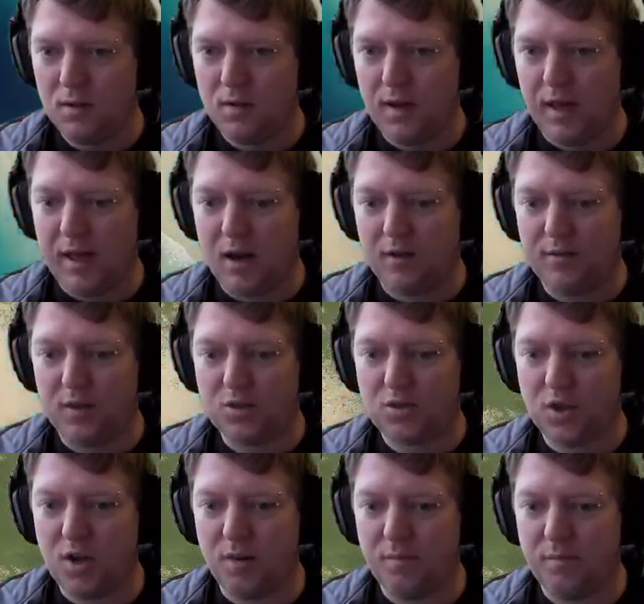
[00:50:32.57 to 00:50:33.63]
And I've
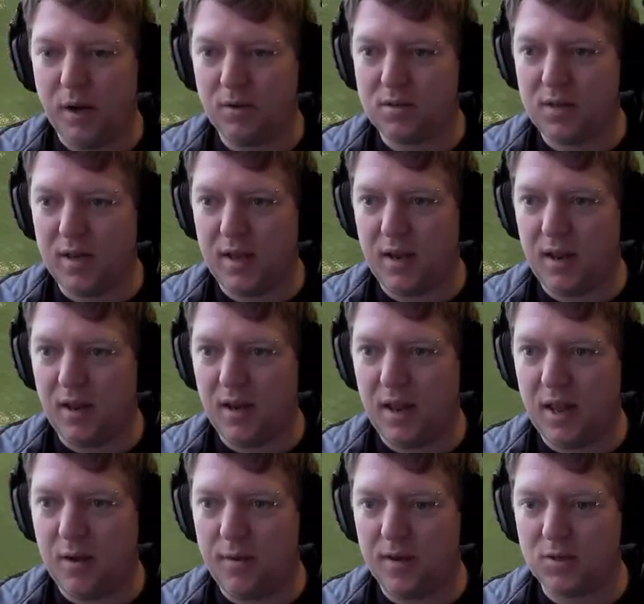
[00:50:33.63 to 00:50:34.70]
literally got boats out here
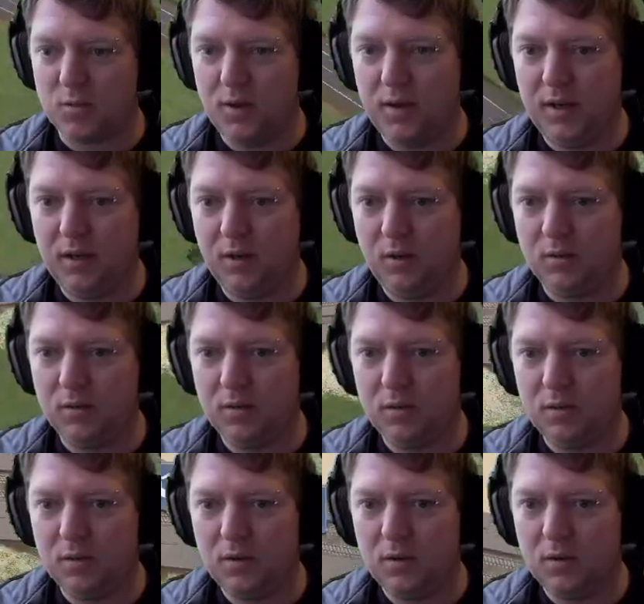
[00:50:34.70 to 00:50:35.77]
now as well.
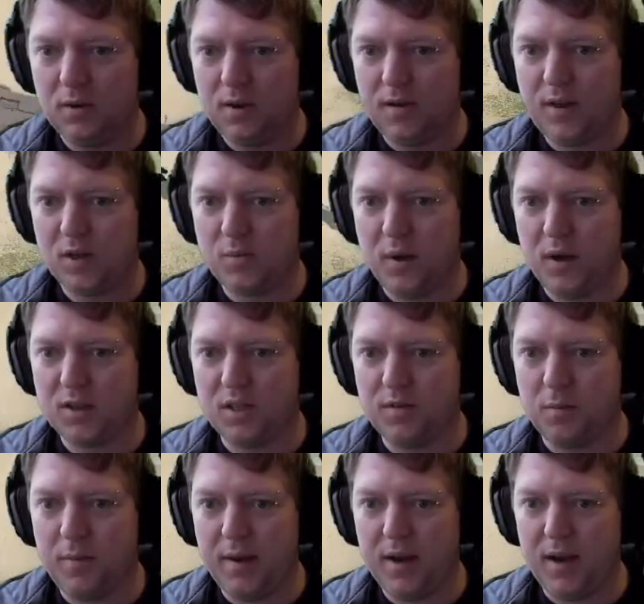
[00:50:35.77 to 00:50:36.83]
Have those boats
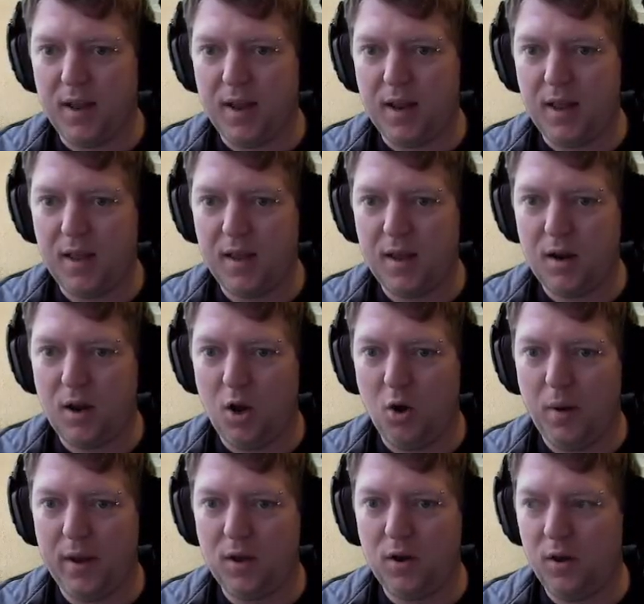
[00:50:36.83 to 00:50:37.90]
even made it out here yet? Oh
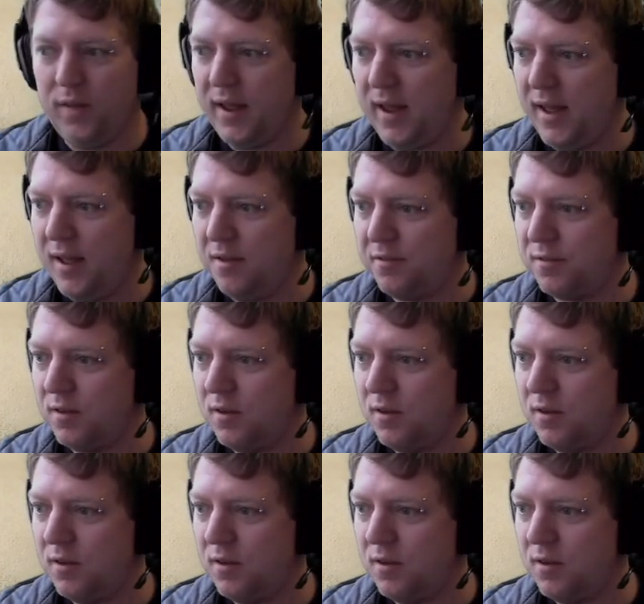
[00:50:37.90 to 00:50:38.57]
my god, they have.